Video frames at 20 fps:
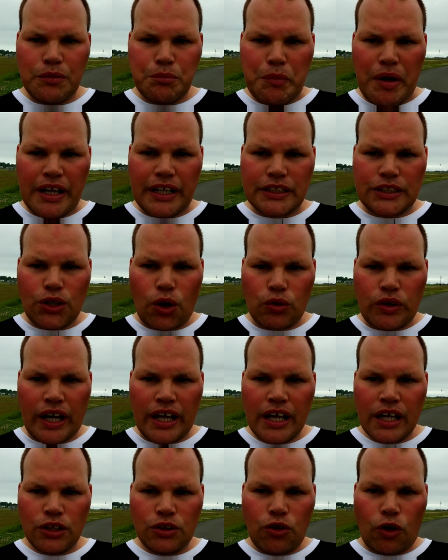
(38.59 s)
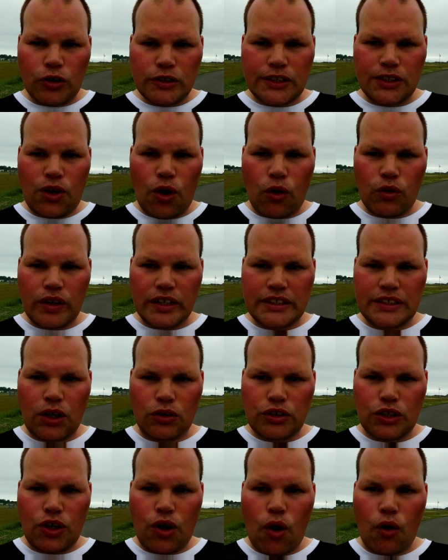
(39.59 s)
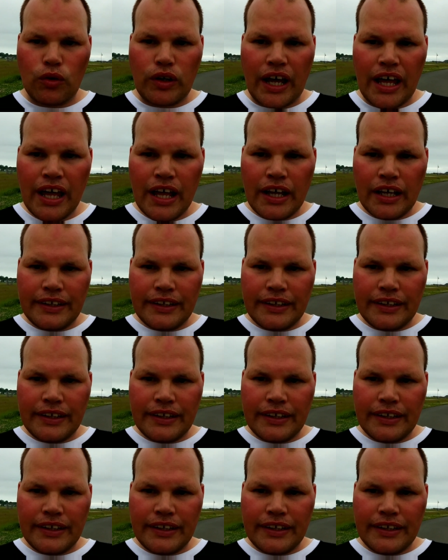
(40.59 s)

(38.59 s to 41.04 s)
Minnesota, North Dakota, South Dakota,